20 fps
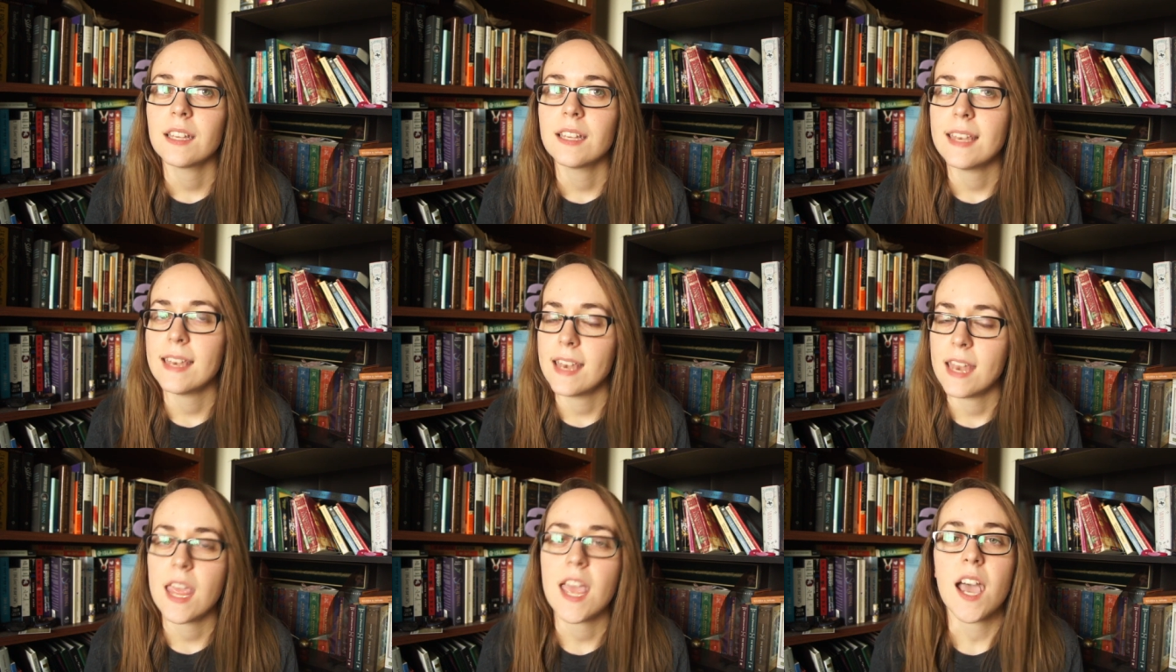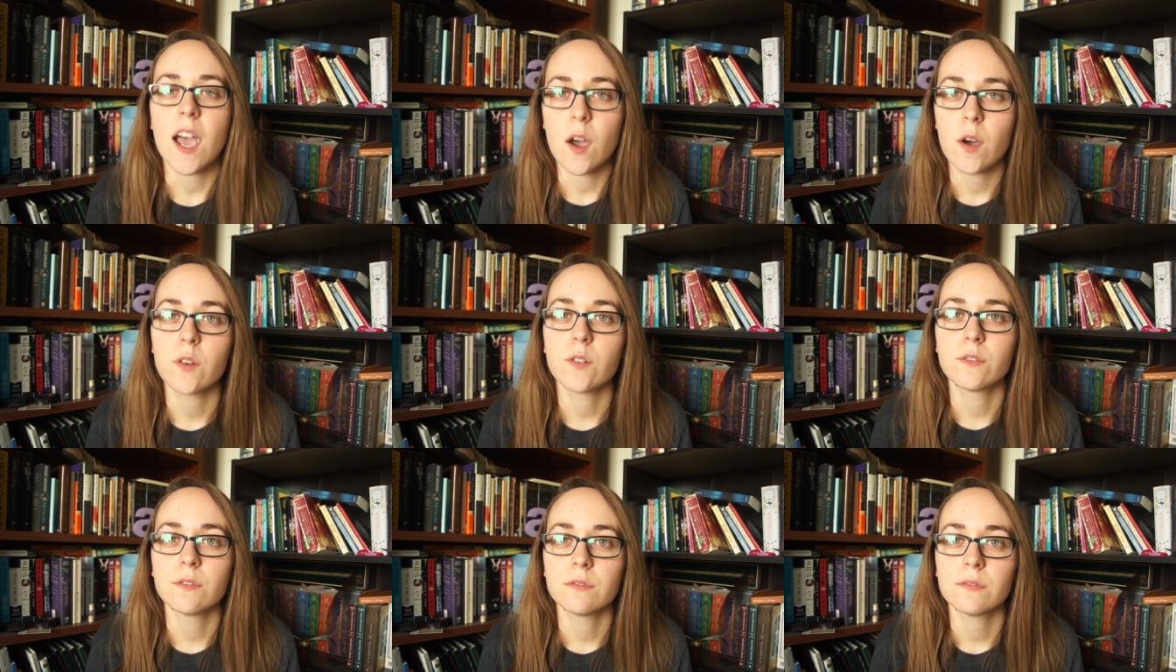
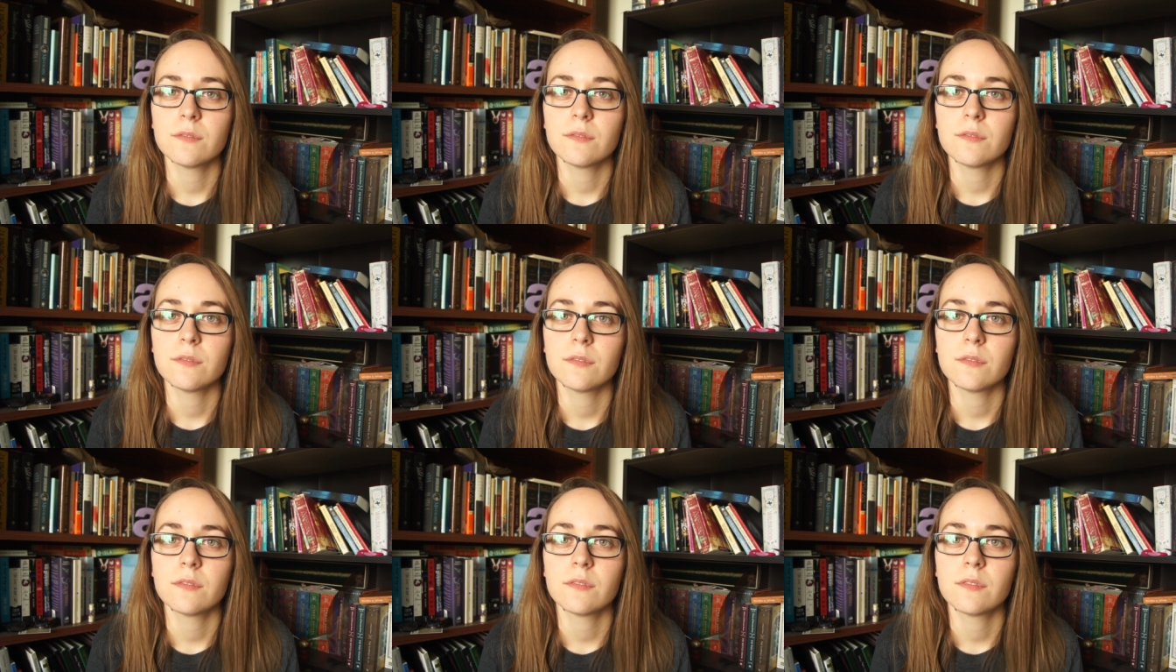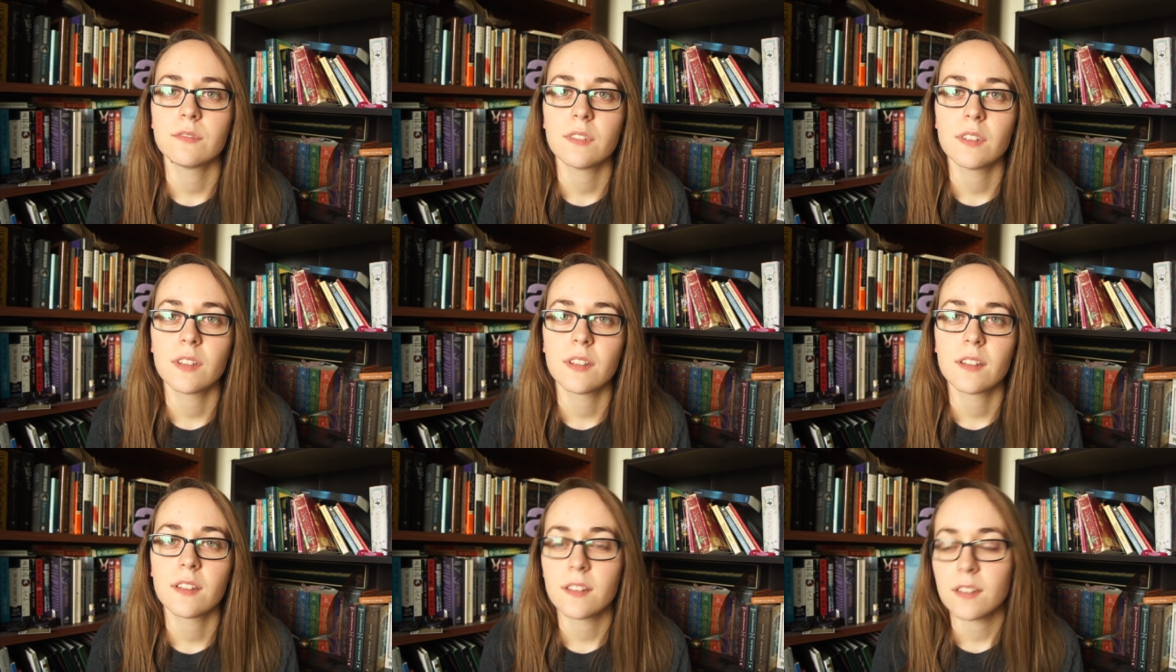now.
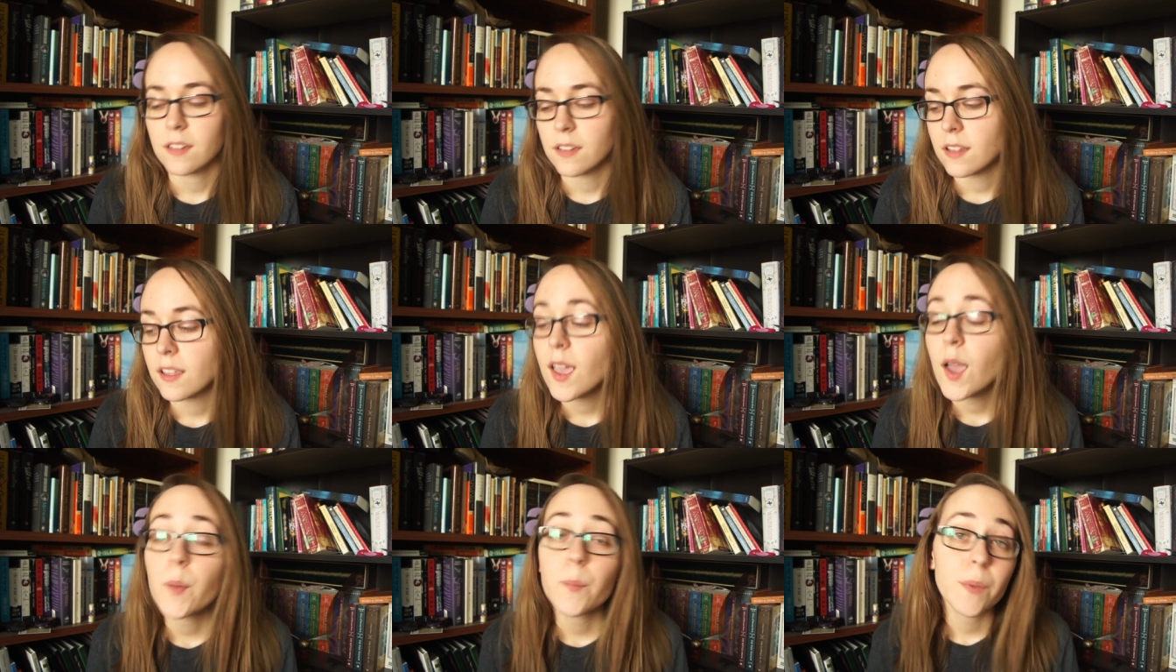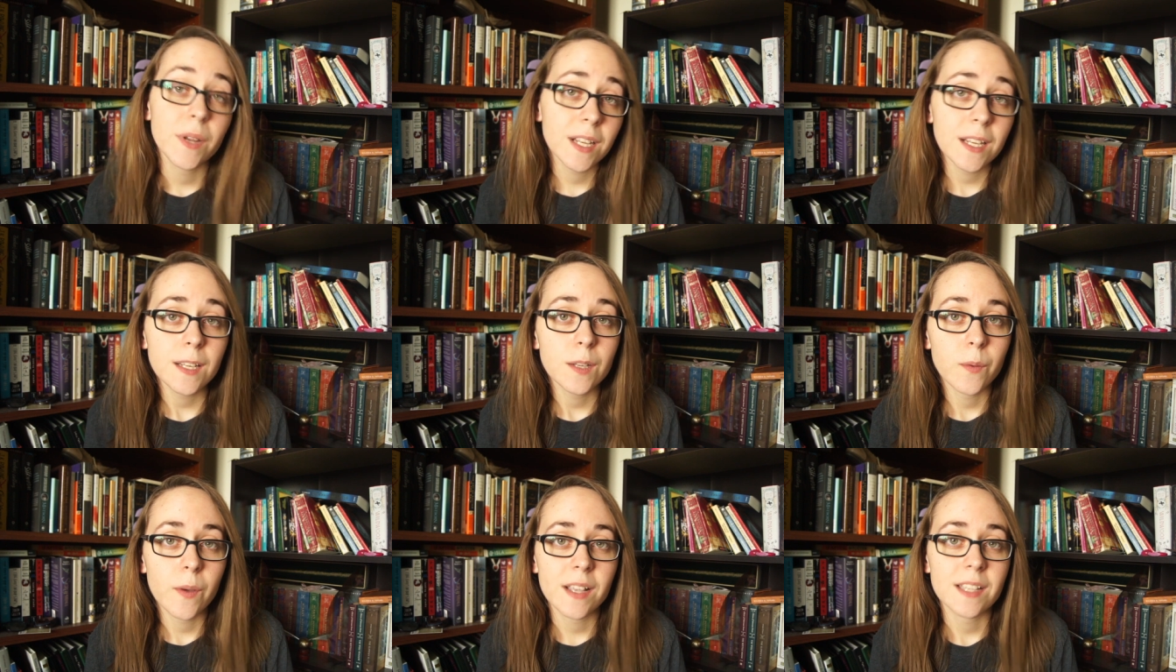But
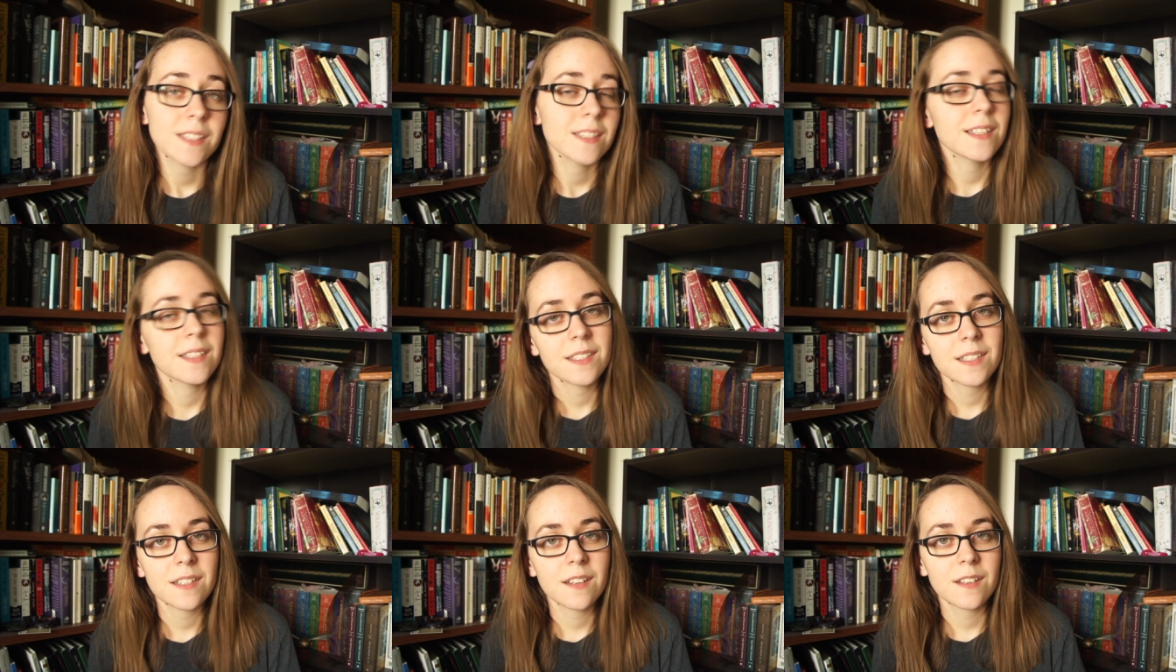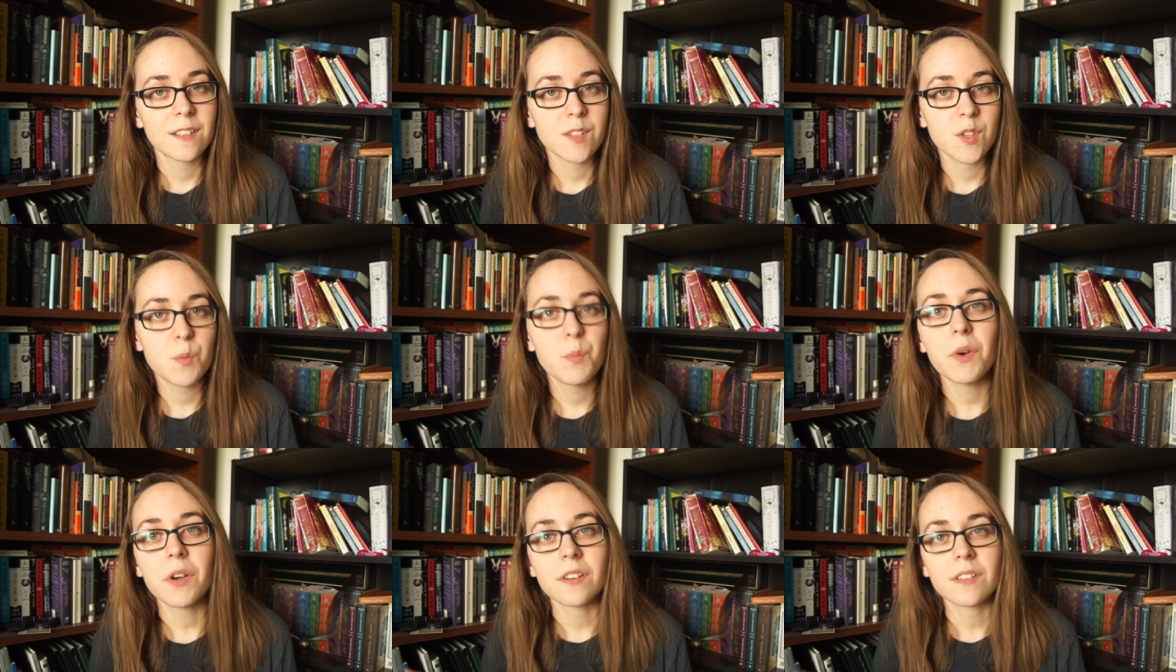anyways, let's get on to
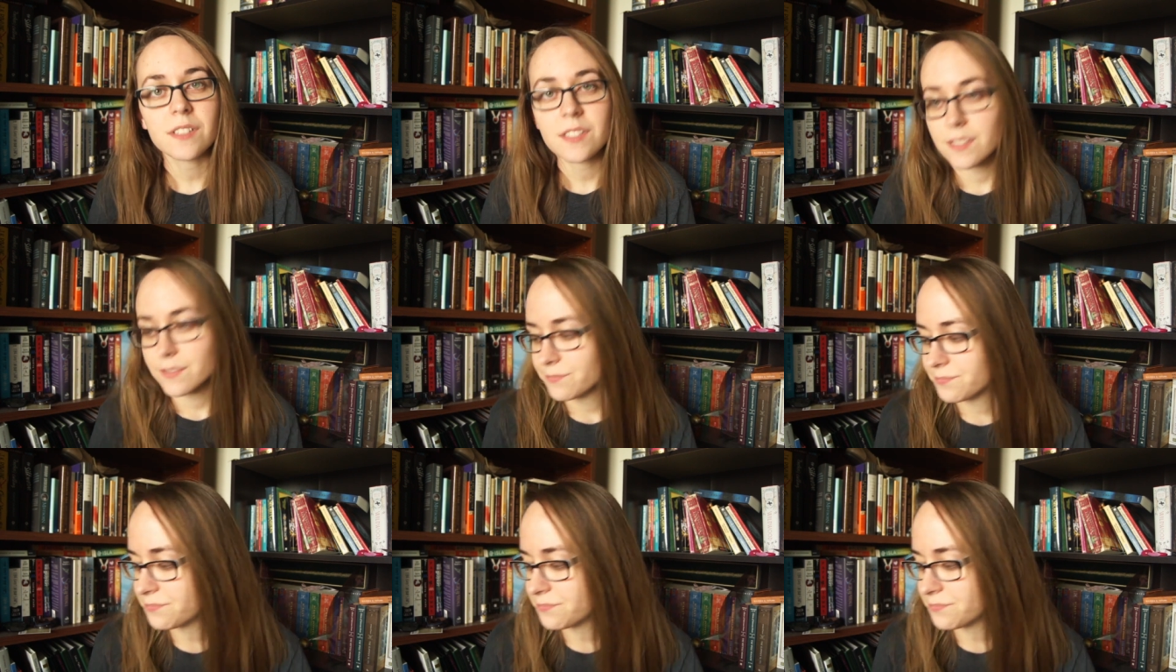the books.